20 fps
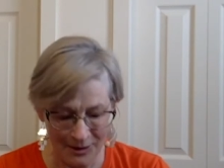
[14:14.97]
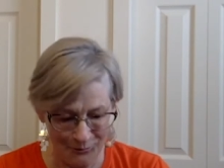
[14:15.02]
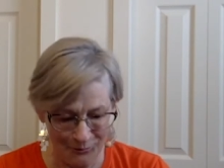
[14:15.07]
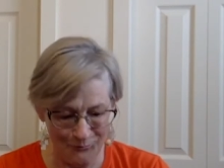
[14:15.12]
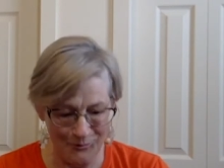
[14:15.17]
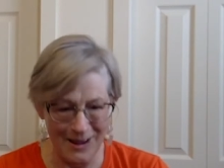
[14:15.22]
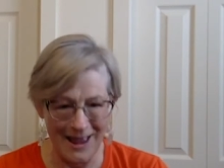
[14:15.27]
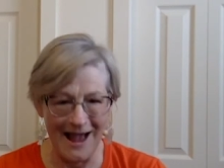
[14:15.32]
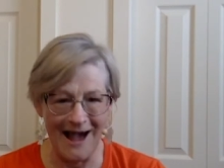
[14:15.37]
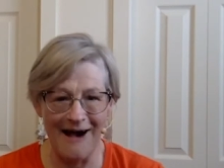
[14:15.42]

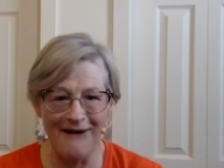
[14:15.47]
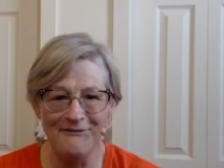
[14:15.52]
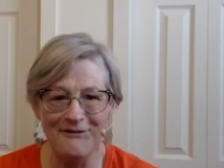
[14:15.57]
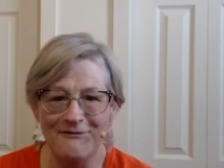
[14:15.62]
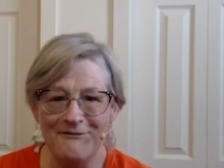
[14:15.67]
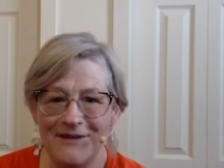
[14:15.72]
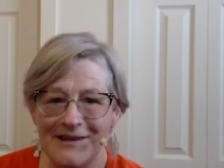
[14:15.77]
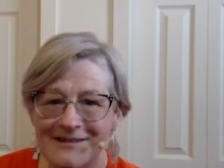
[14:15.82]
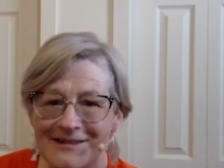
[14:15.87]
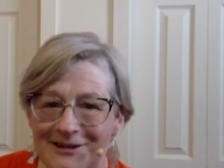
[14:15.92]
We have a
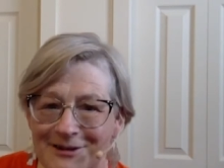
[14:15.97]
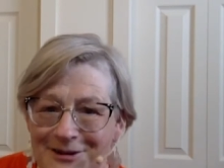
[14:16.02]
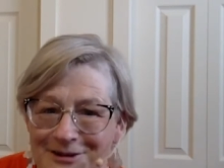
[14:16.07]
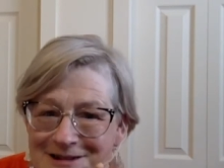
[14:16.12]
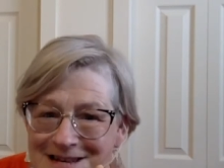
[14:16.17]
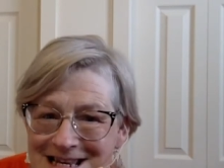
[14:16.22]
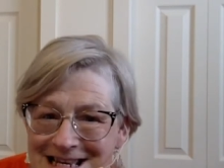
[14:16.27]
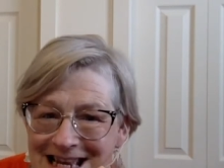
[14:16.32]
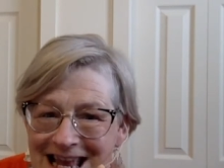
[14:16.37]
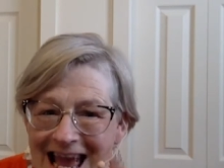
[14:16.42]
visitor
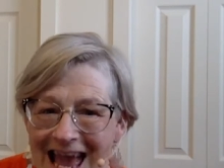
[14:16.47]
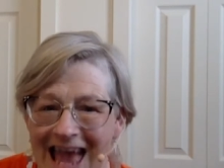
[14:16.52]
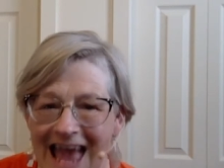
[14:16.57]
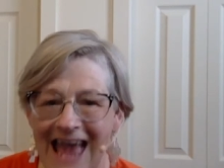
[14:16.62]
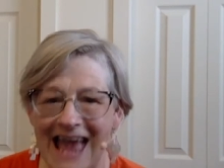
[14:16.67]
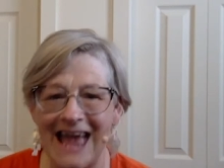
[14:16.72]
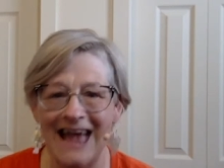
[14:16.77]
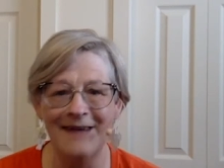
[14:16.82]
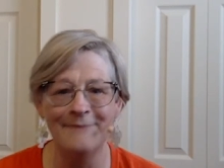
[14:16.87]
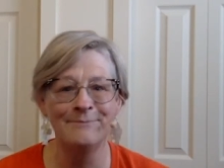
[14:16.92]

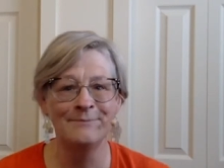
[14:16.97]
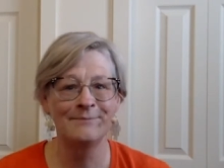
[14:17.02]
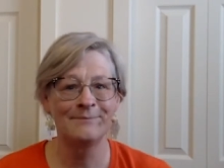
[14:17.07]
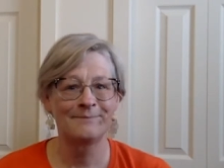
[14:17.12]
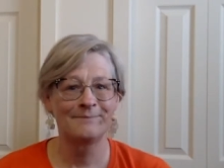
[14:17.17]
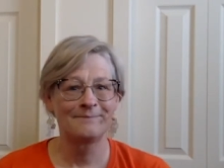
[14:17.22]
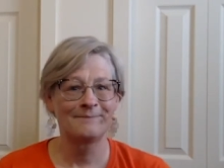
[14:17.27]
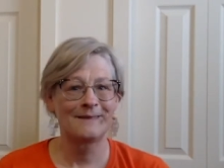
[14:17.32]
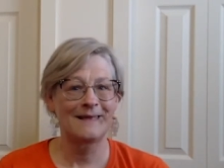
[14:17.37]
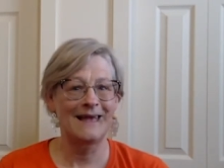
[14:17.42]
today.
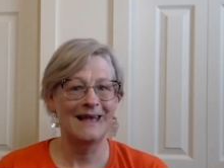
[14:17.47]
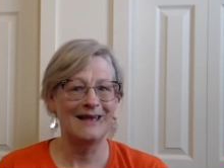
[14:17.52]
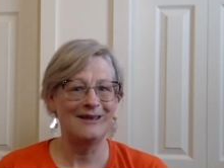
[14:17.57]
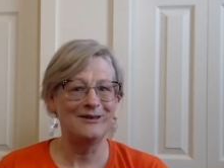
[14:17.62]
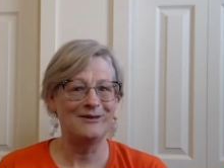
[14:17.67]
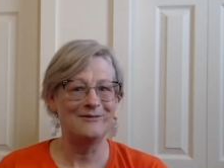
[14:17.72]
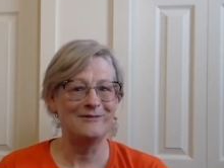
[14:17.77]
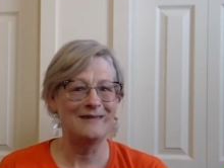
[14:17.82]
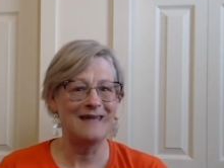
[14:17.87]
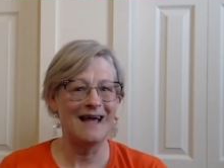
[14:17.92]
Can
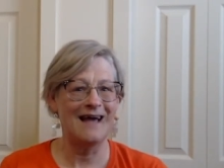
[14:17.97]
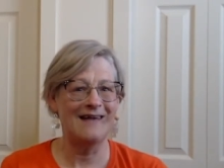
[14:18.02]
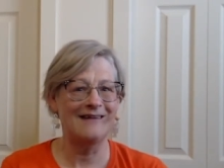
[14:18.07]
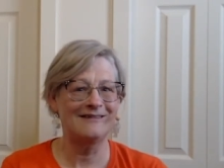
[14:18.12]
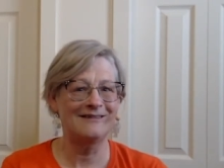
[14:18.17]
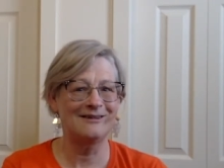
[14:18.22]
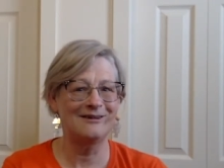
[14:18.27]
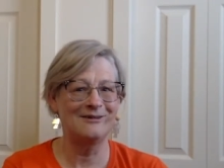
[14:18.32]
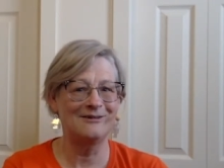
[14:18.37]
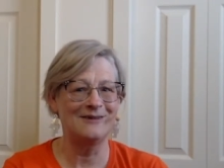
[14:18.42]
you
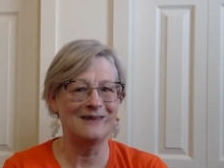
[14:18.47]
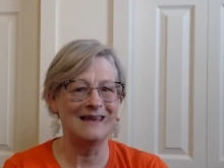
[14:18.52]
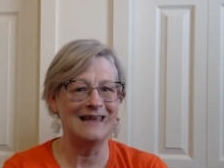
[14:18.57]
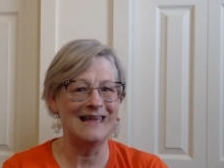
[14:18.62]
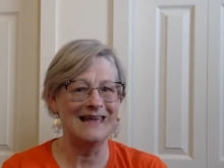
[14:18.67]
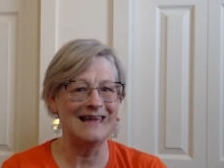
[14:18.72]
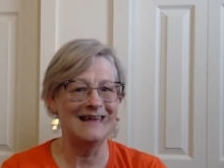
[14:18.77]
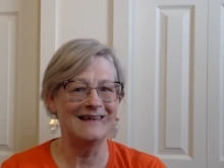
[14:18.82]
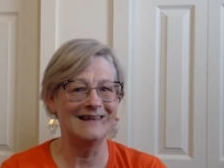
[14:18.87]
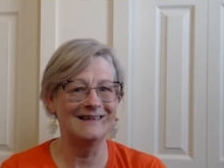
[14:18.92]
guess who it
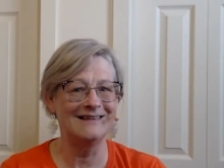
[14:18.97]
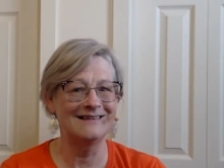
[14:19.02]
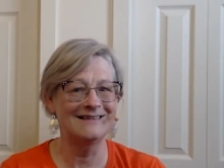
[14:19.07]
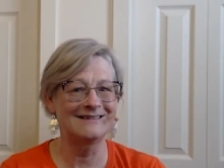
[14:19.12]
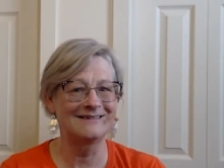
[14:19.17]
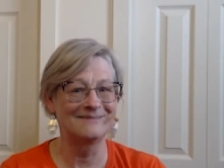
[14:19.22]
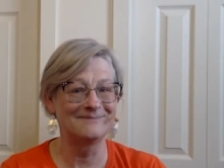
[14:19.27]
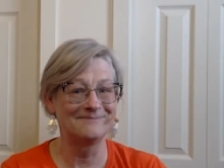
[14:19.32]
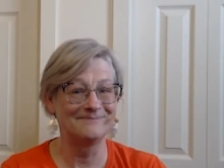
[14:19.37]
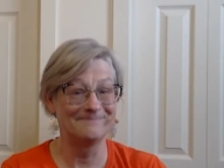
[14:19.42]

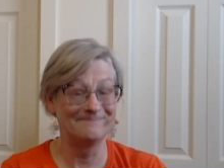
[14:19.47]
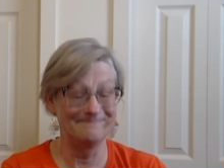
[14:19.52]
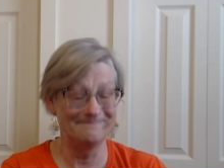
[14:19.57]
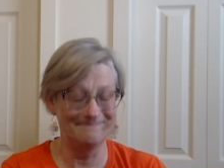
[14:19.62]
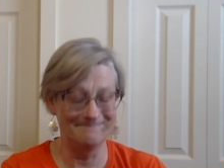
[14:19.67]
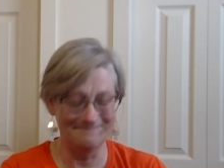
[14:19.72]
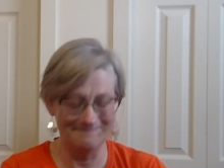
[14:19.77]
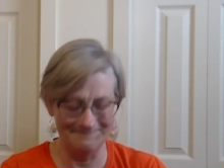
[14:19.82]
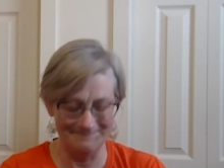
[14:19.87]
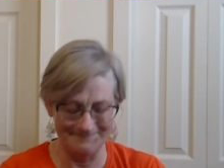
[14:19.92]
is?
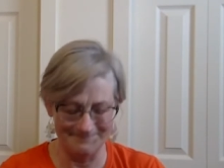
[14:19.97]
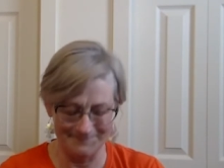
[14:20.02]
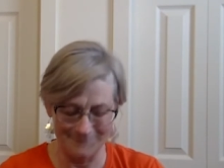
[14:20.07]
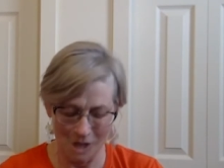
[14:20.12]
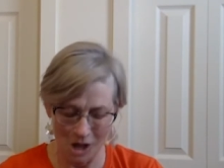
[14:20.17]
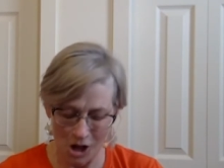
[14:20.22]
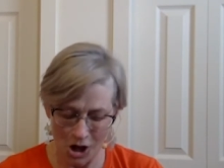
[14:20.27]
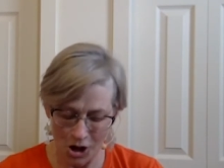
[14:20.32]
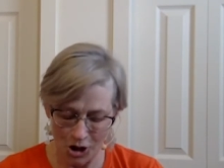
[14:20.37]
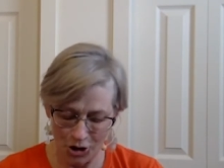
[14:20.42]
Hmm,
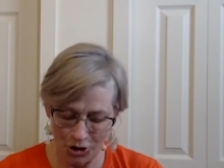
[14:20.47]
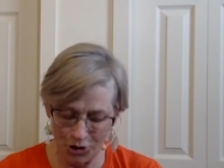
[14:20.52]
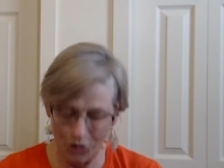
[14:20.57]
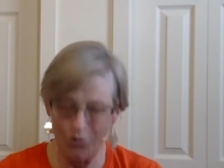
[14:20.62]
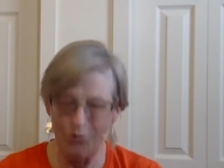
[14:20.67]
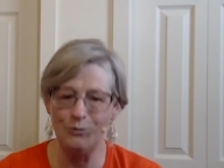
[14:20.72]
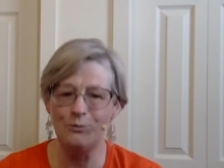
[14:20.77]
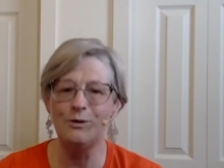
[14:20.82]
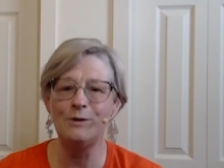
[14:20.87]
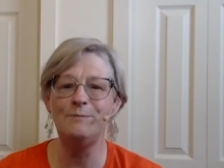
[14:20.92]

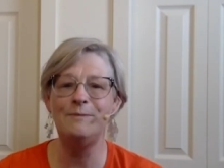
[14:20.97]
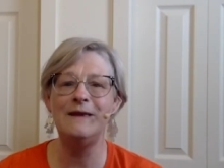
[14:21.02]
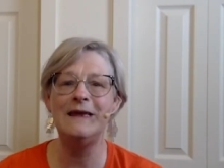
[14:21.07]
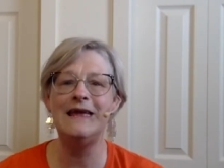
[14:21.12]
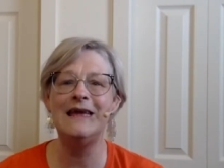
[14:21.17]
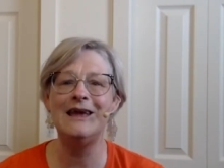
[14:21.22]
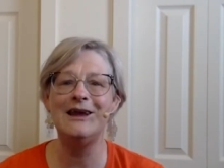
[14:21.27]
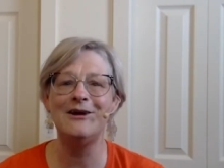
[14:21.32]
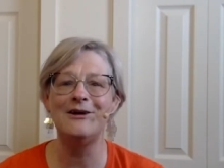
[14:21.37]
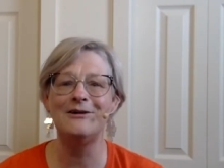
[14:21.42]
who would be
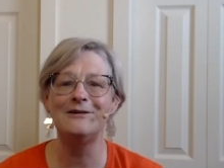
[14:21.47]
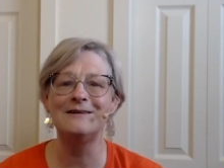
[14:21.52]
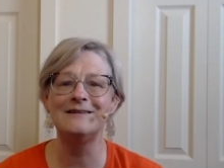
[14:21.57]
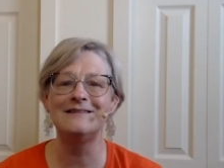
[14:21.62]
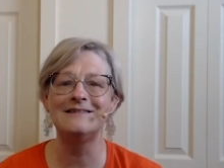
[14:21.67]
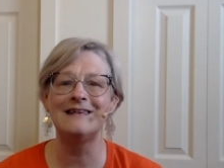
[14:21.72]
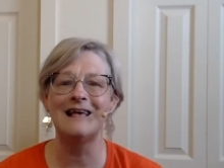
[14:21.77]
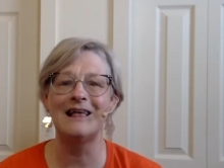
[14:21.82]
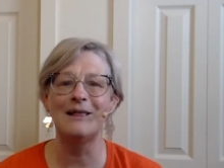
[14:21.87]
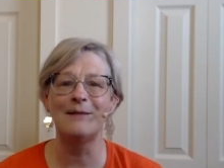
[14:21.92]
here to
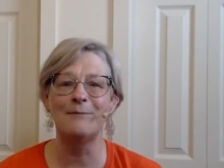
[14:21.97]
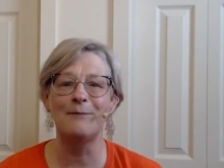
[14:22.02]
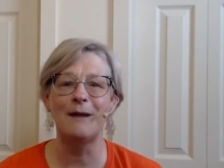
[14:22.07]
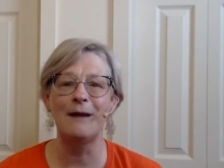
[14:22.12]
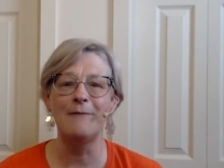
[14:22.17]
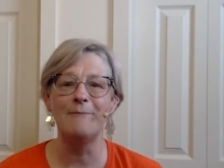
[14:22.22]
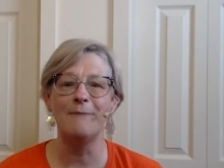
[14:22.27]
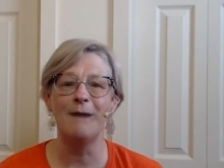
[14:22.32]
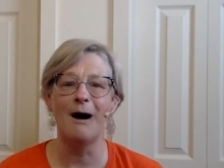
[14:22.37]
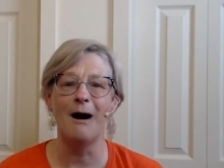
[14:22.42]

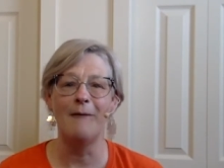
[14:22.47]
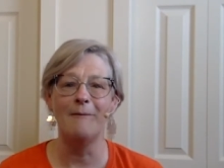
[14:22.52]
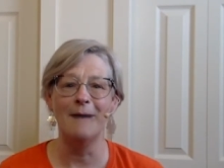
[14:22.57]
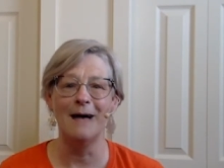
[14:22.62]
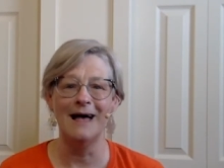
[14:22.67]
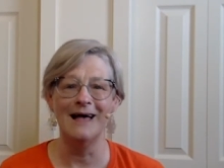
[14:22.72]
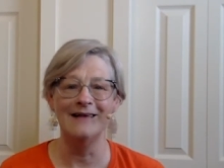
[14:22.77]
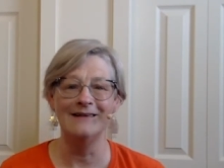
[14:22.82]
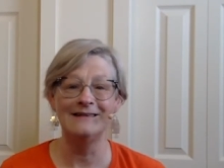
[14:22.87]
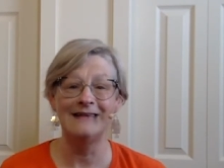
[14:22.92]
celebrate
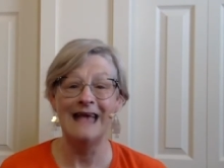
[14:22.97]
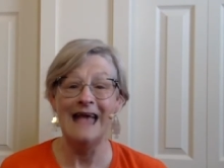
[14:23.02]
Mama's?